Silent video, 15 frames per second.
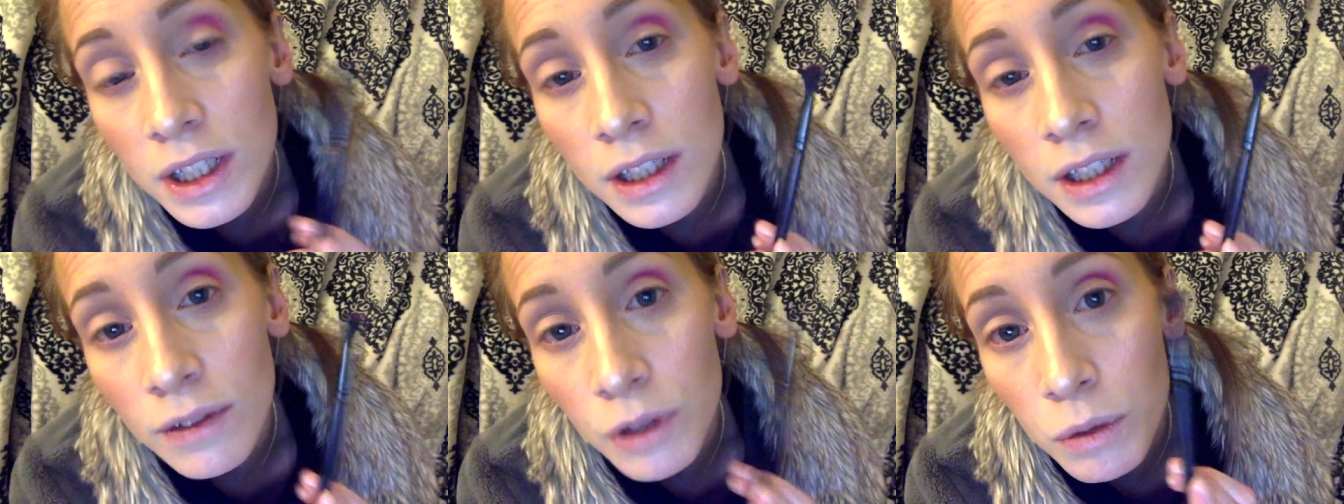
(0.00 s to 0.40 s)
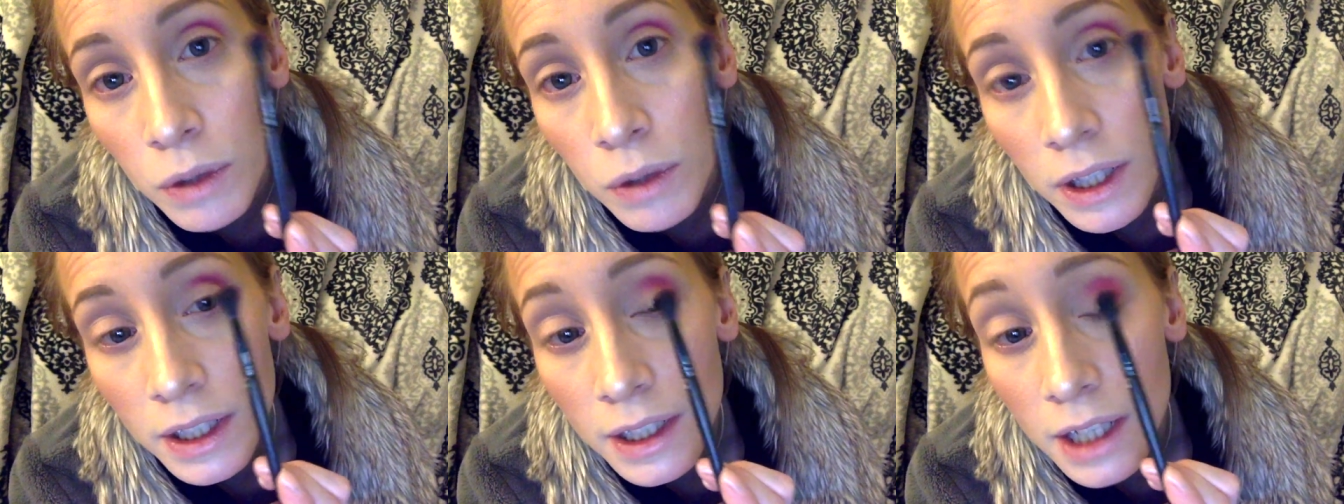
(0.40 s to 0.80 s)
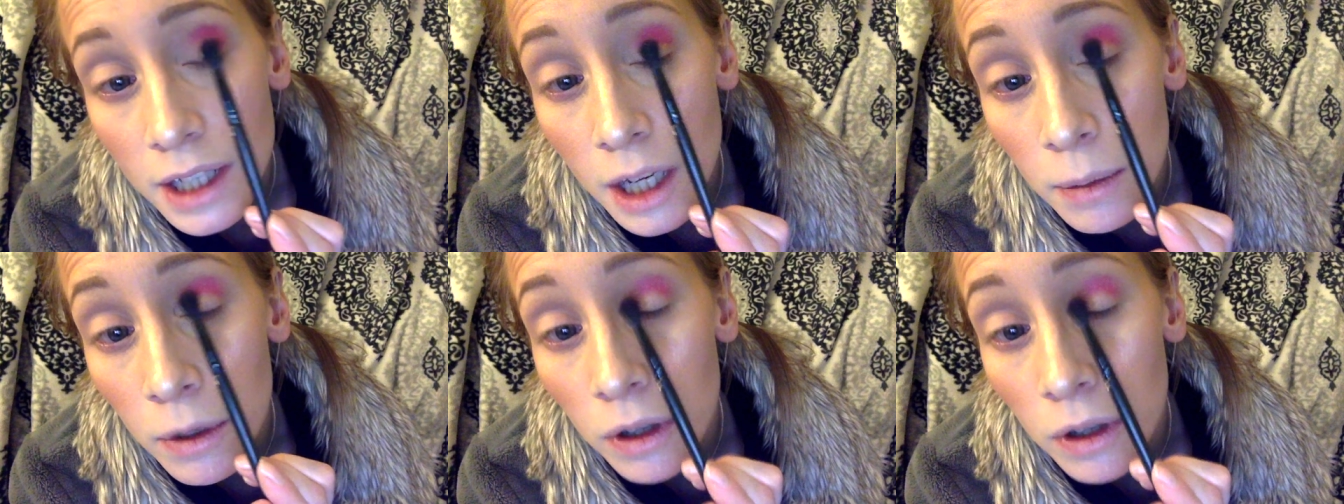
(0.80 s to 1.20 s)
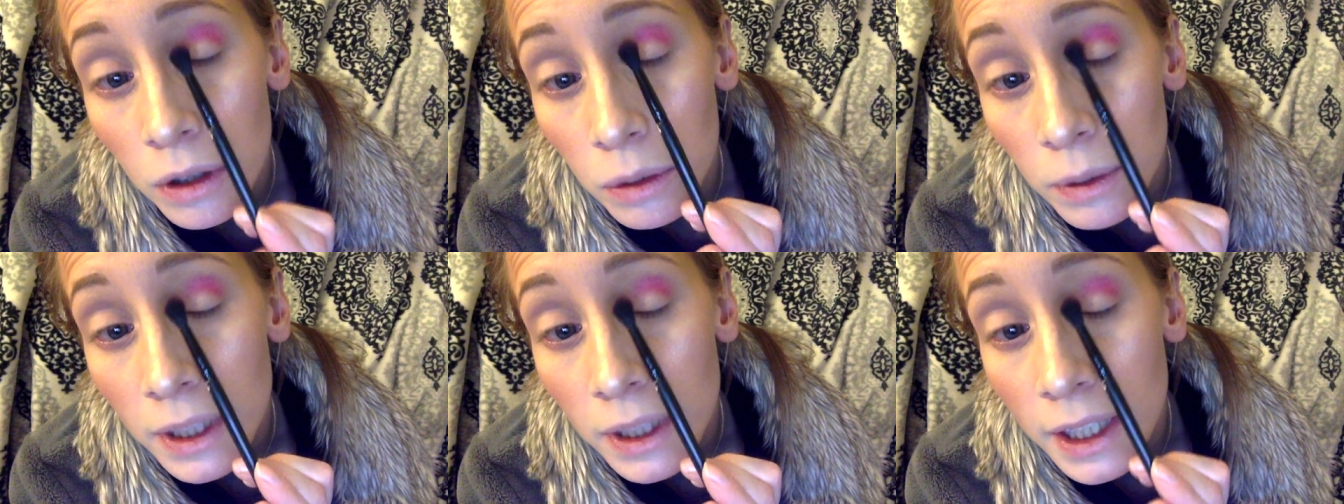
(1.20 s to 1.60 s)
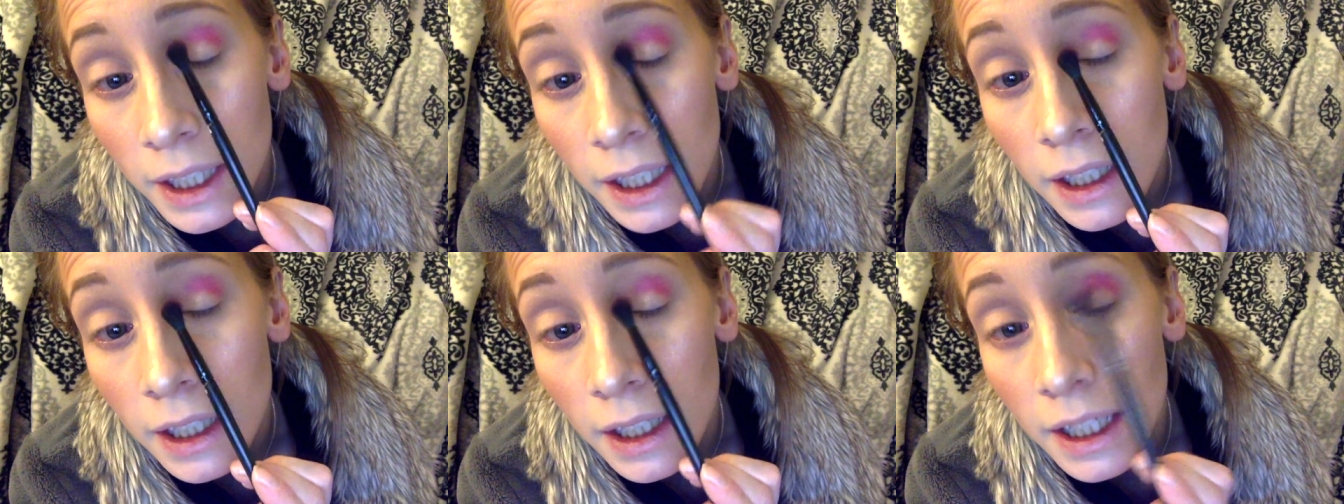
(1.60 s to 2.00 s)
if you want it to come all the
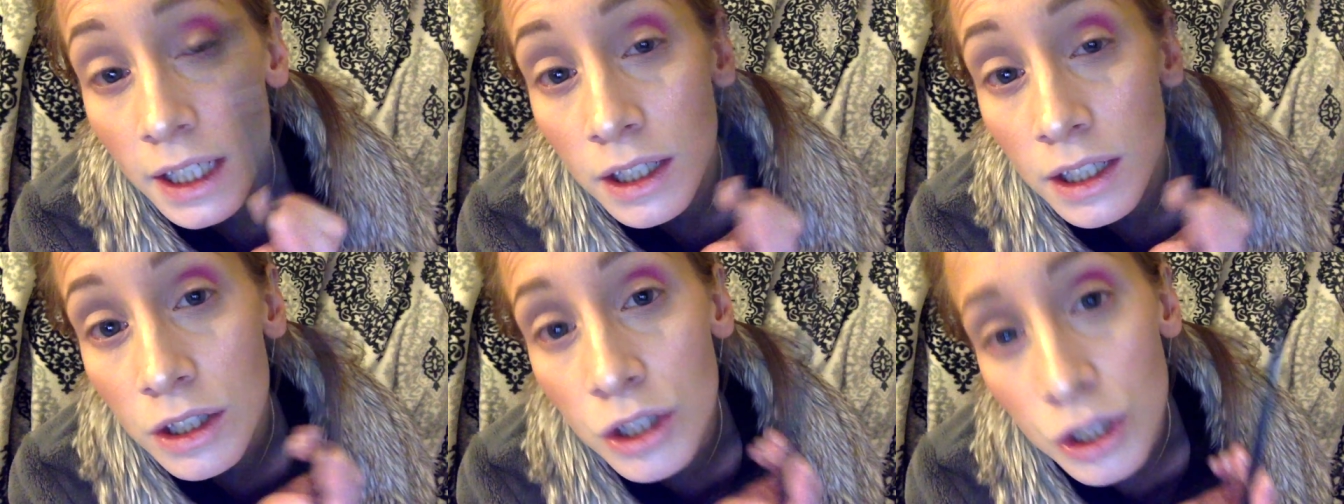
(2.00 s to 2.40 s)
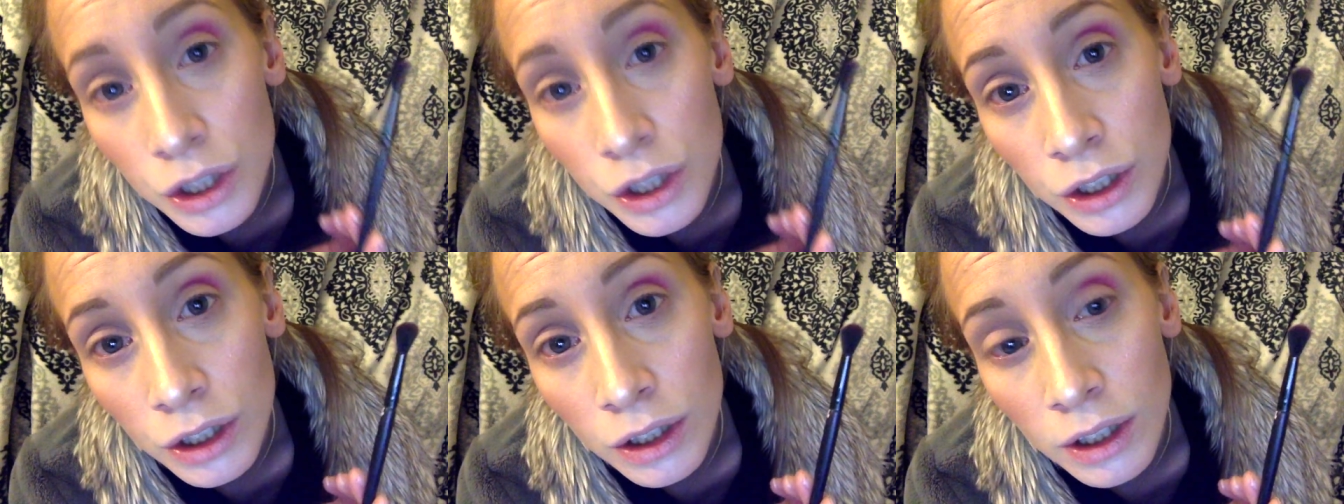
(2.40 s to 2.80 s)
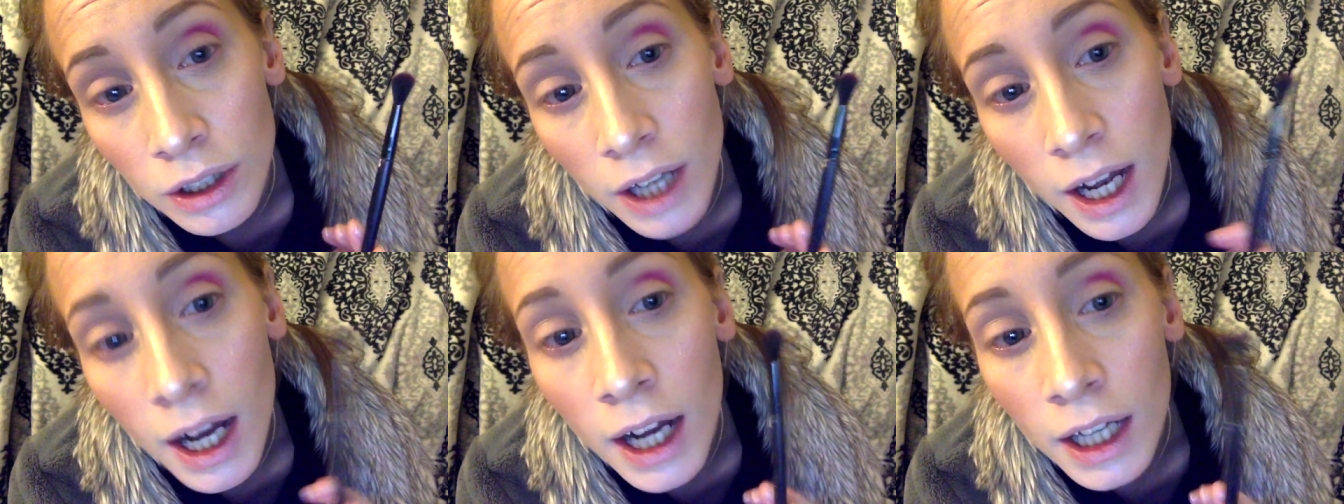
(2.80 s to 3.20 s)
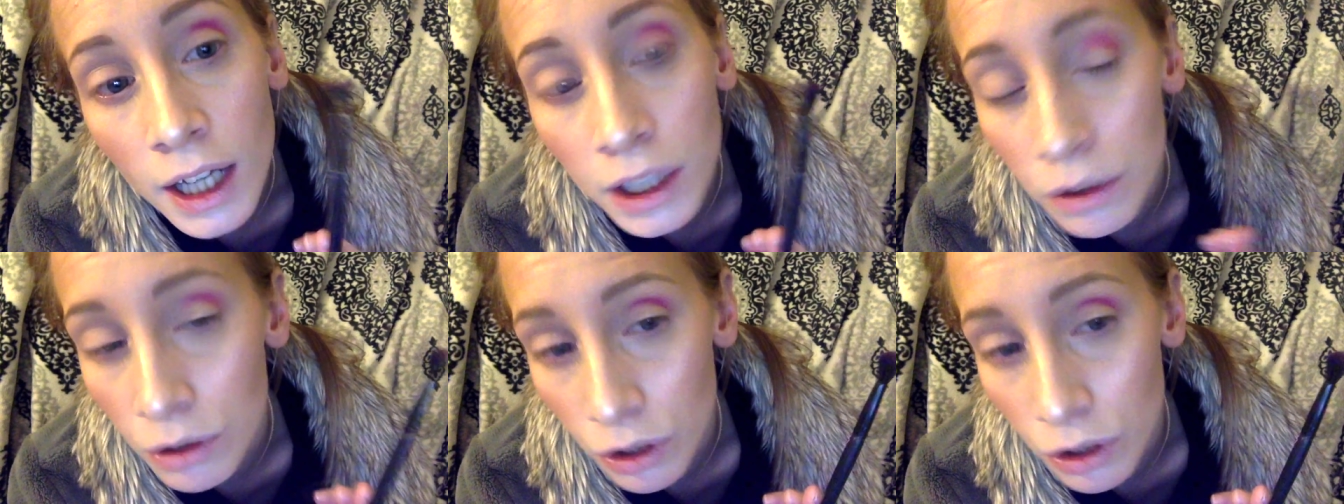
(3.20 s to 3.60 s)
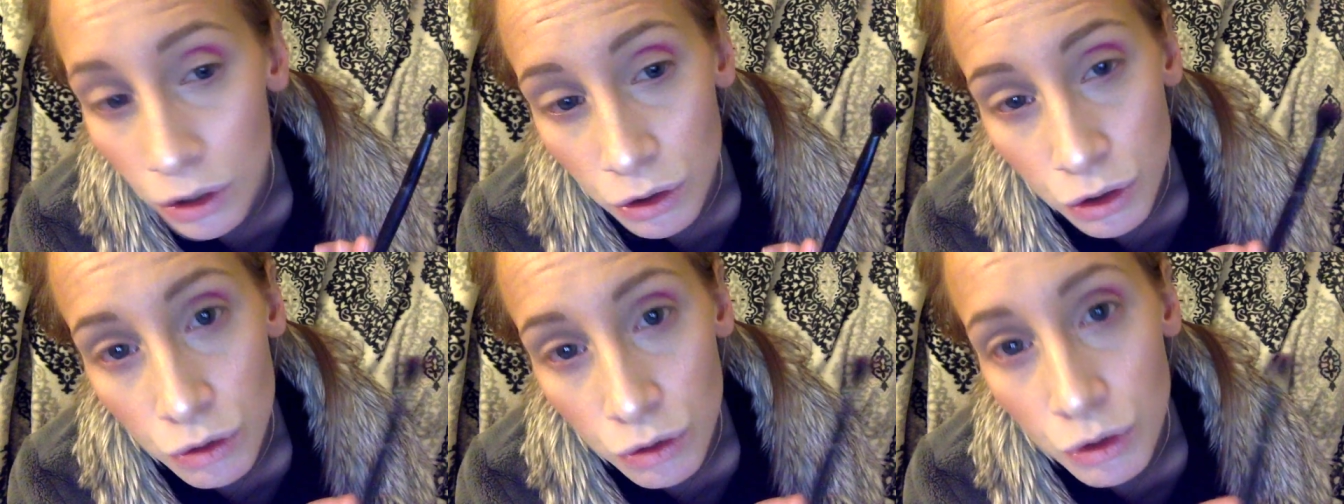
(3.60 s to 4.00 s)
way into your eye, you can
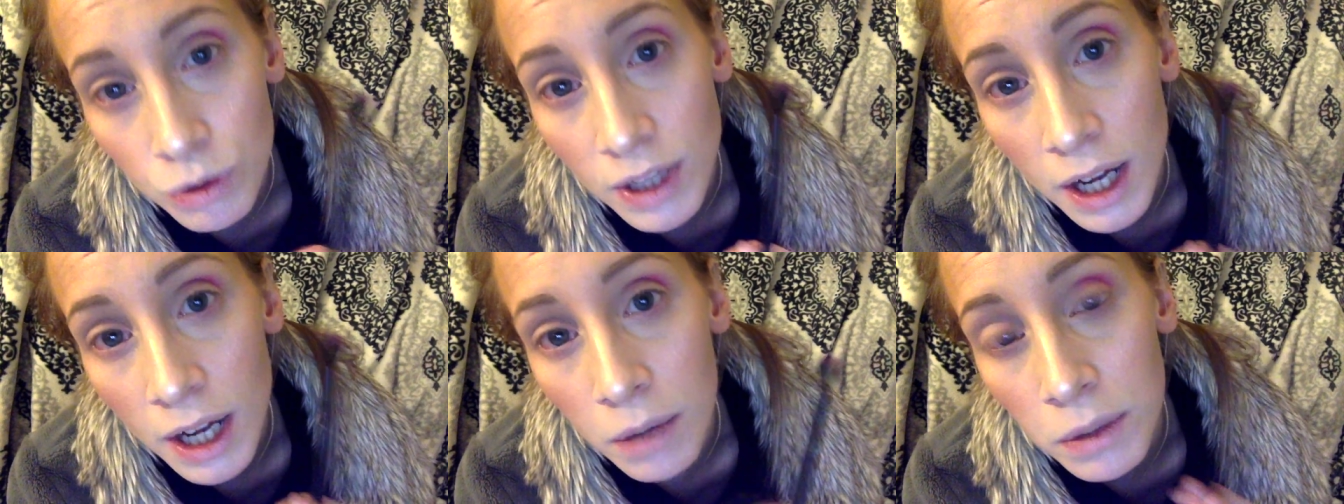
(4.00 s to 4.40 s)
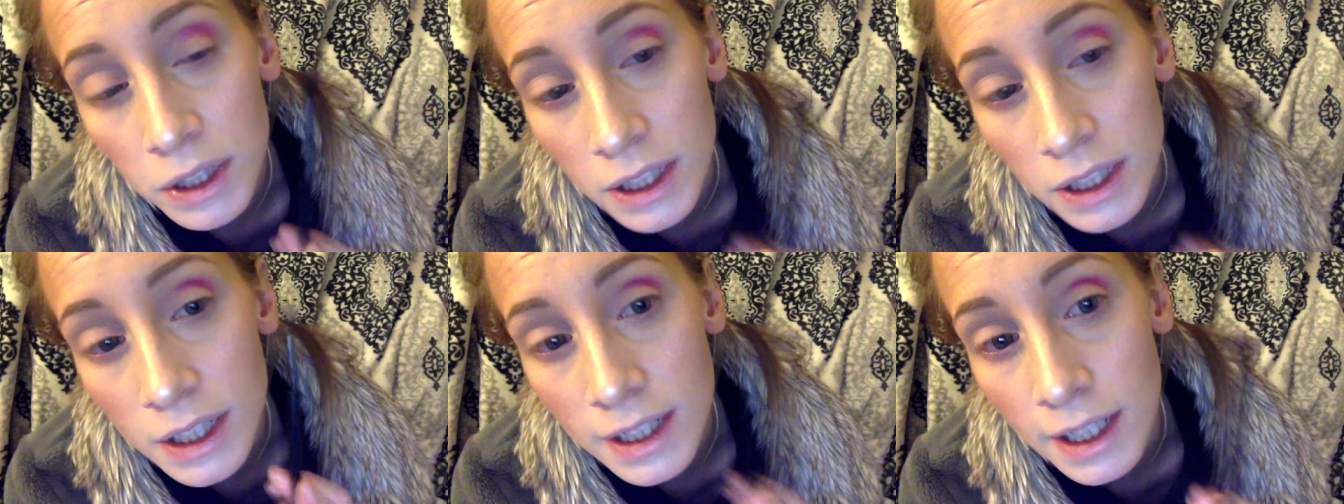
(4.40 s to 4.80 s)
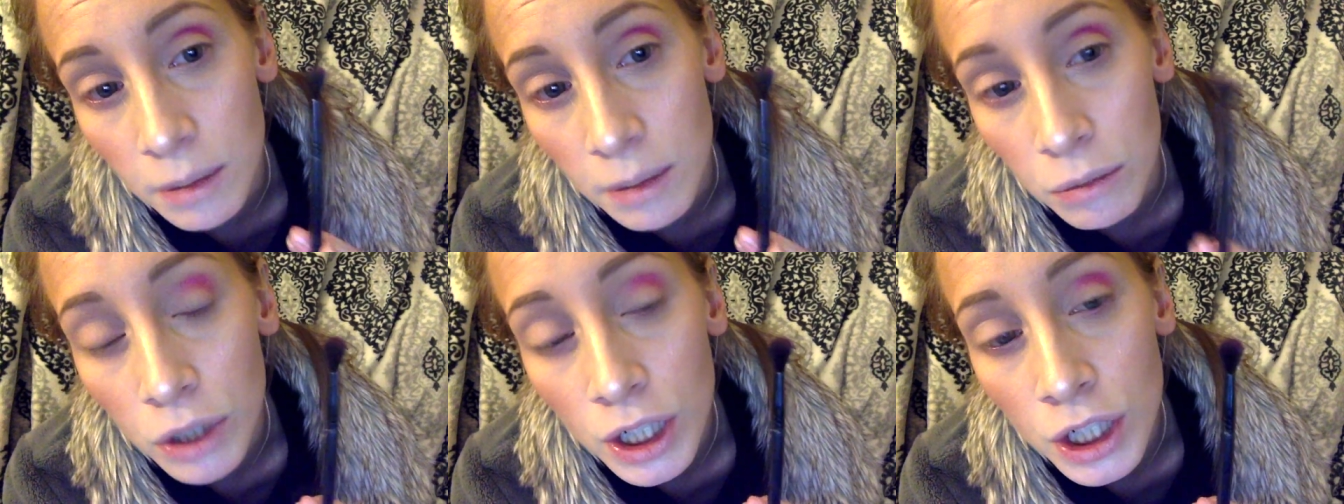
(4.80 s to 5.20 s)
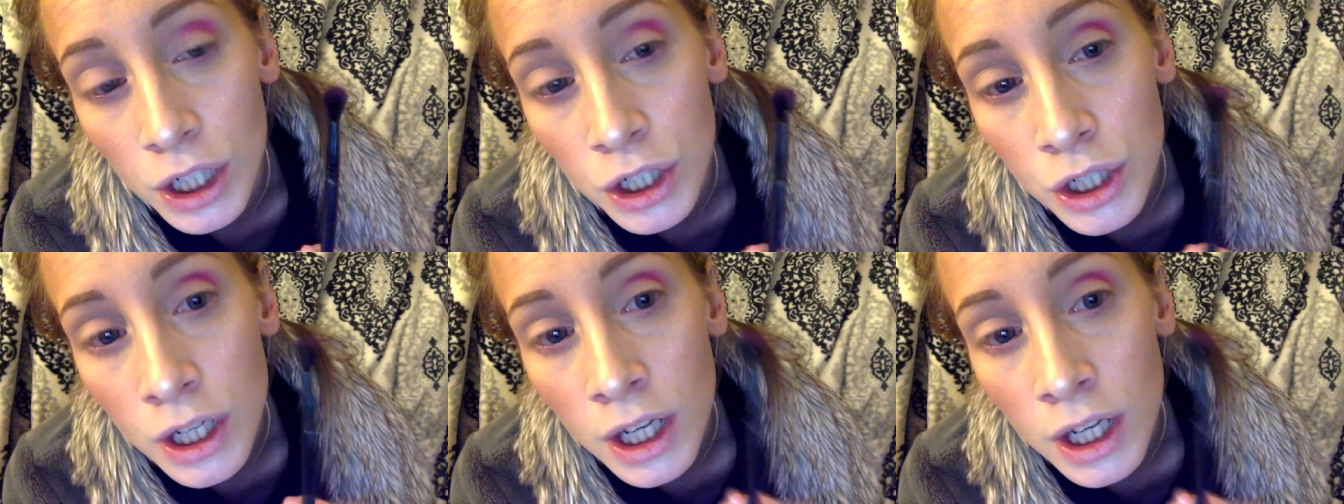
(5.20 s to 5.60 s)
also do that with the same brush.